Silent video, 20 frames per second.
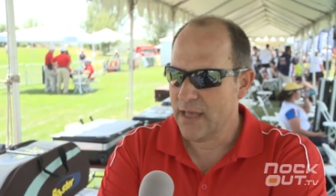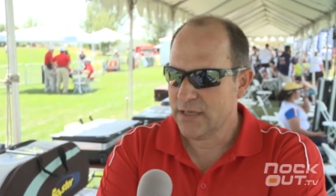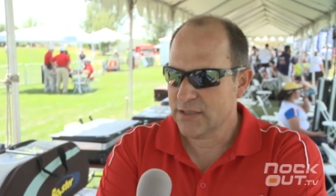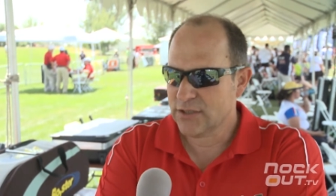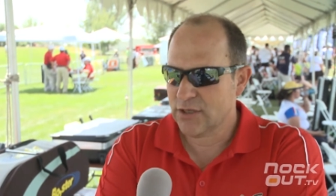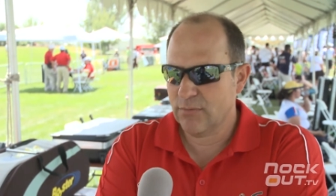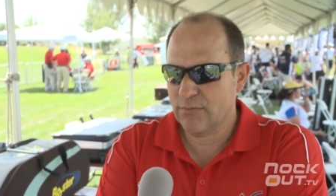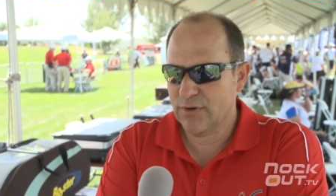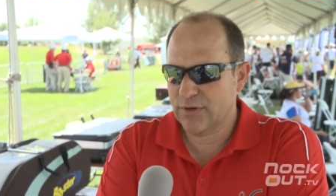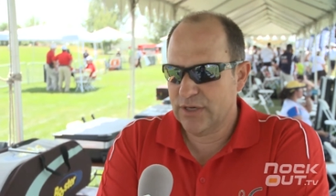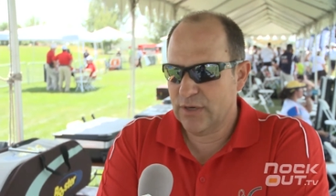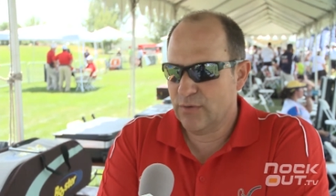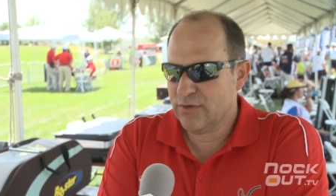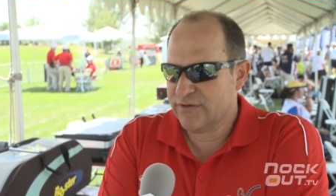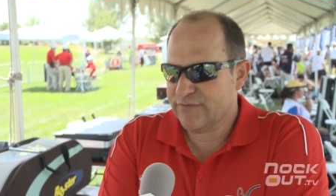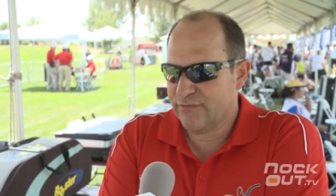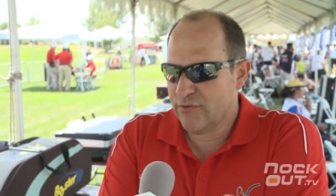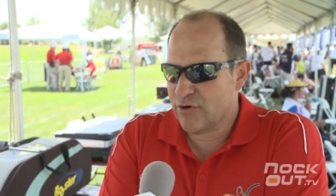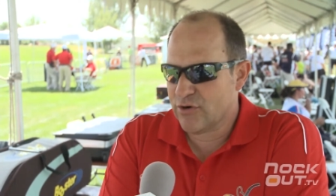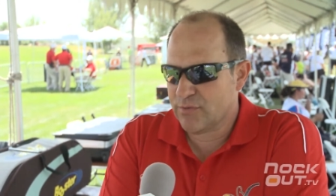somebody
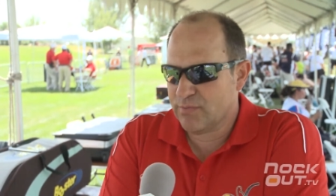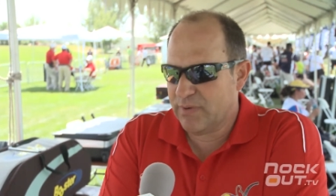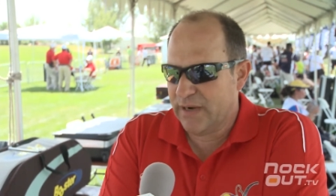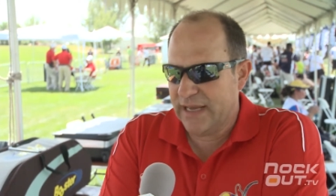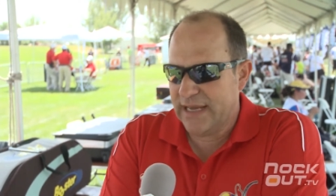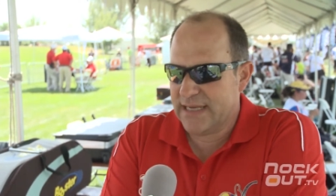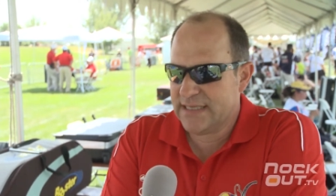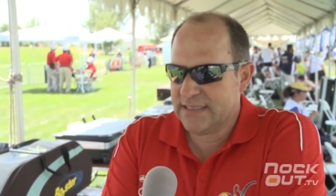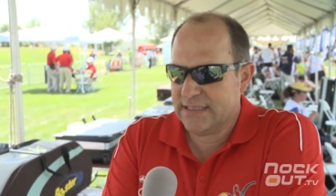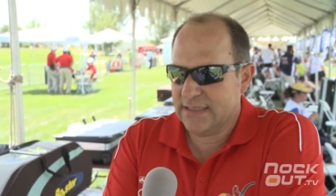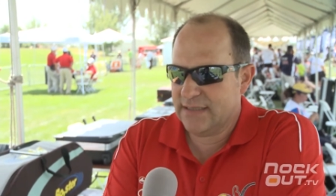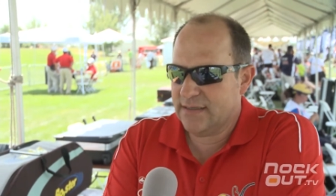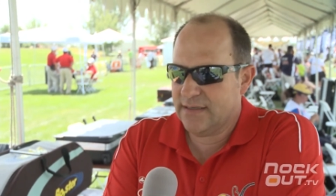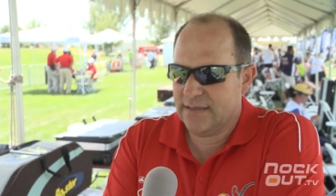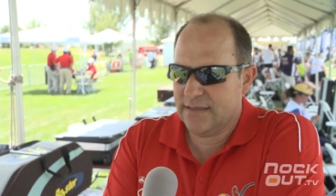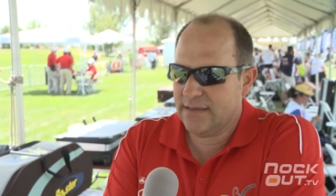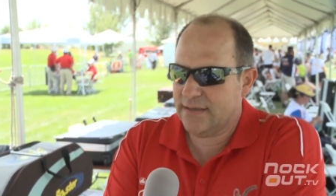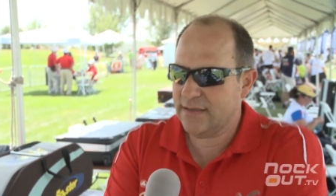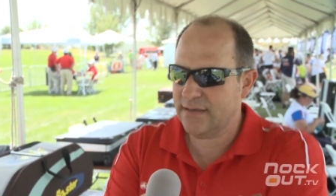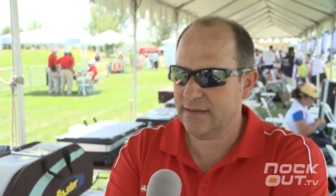was third place
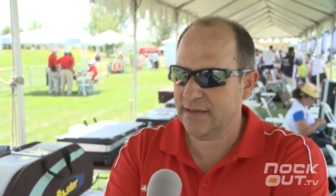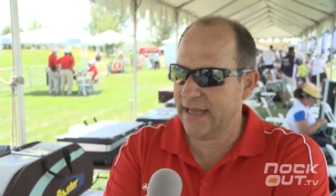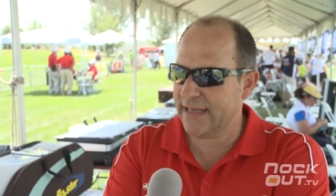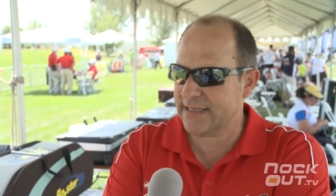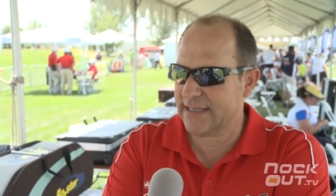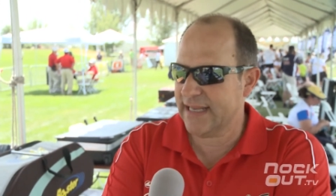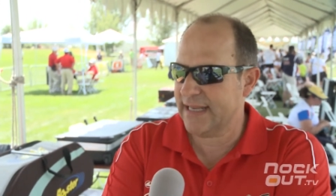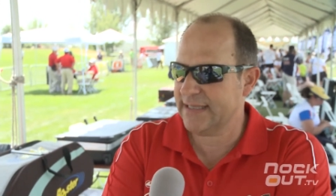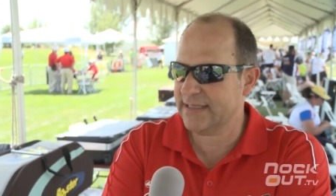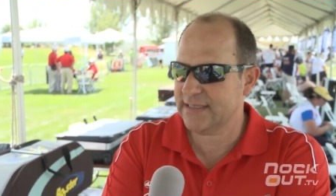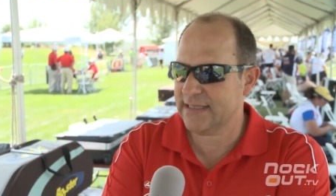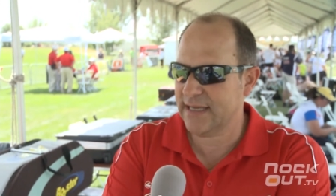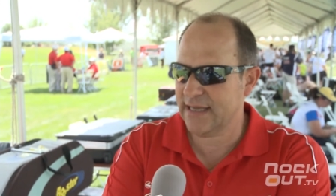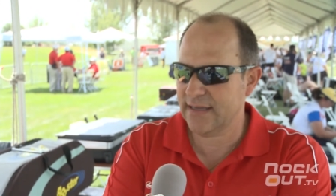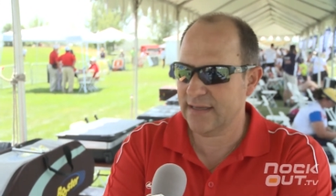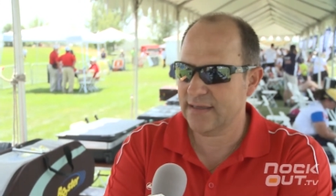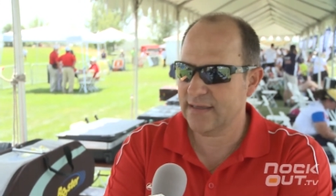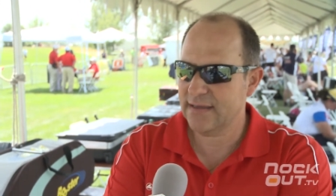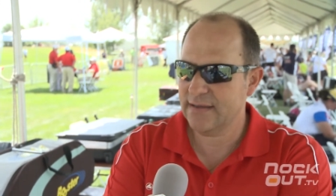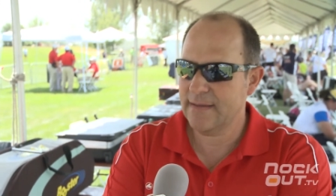in uh,
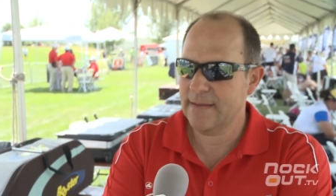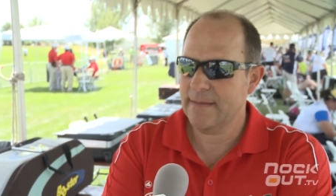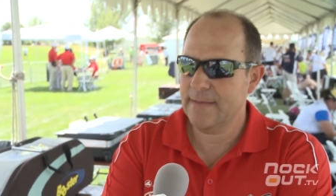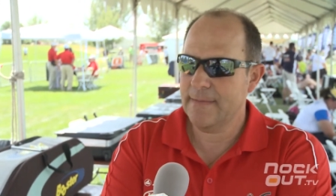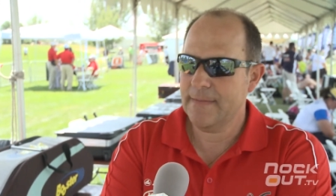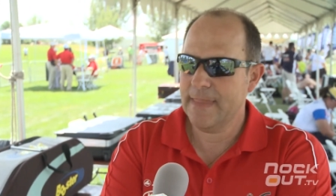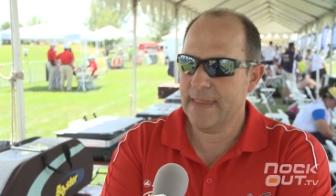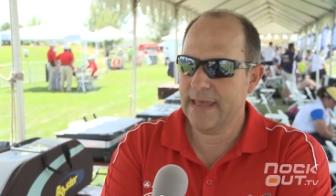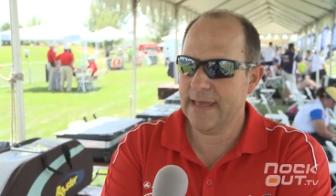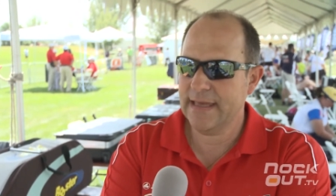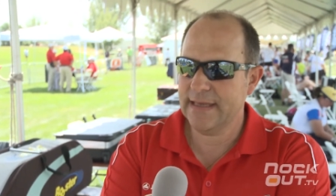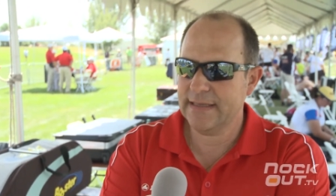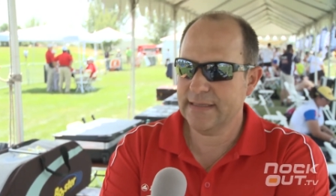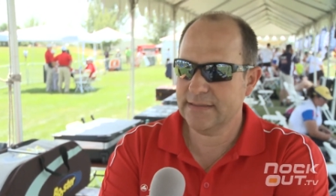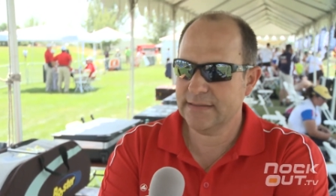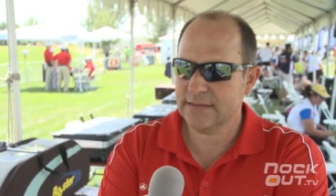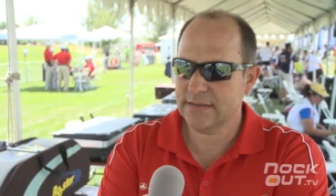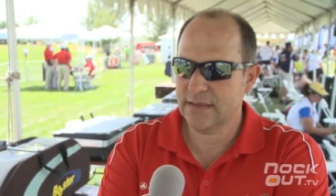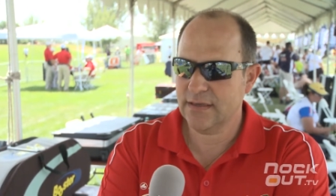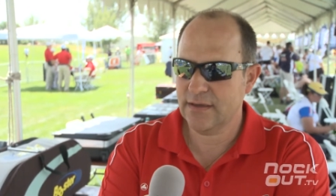atlanta
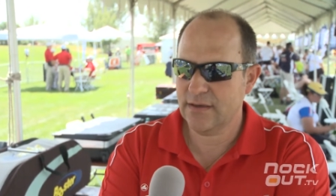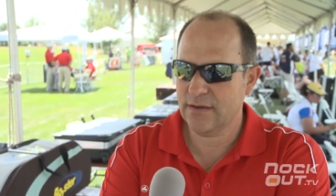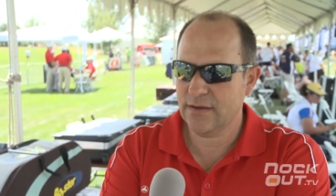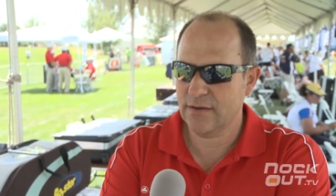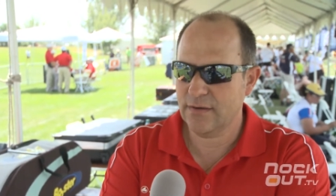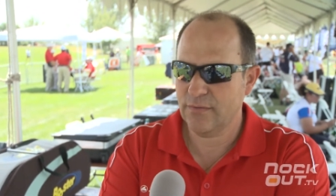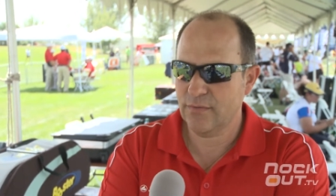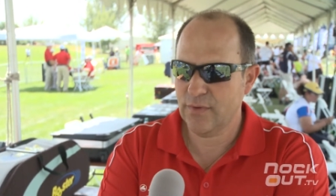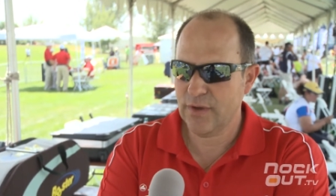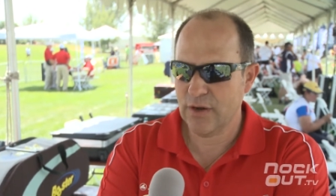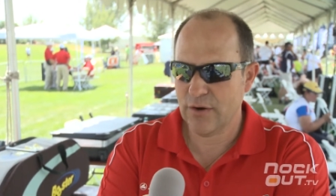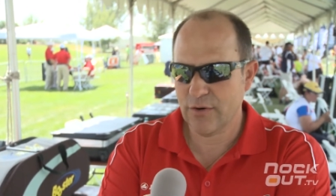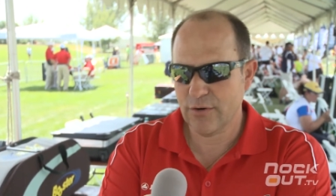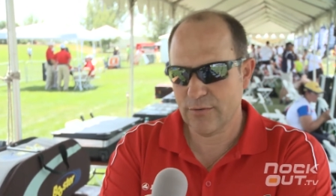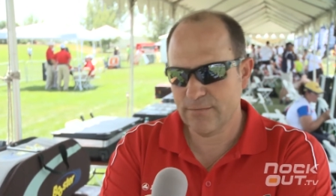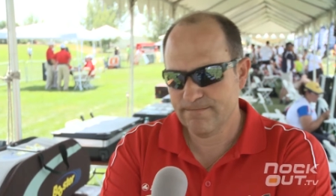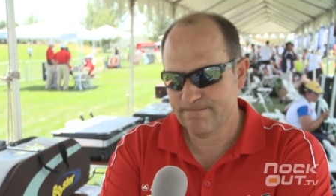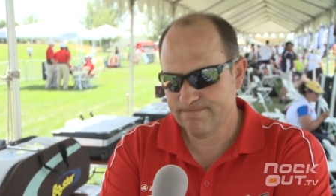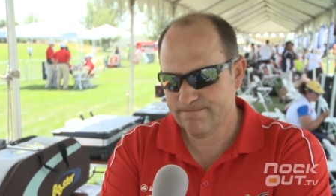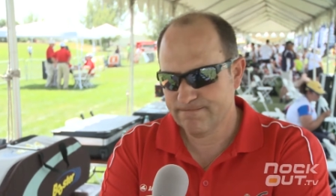and uh, we are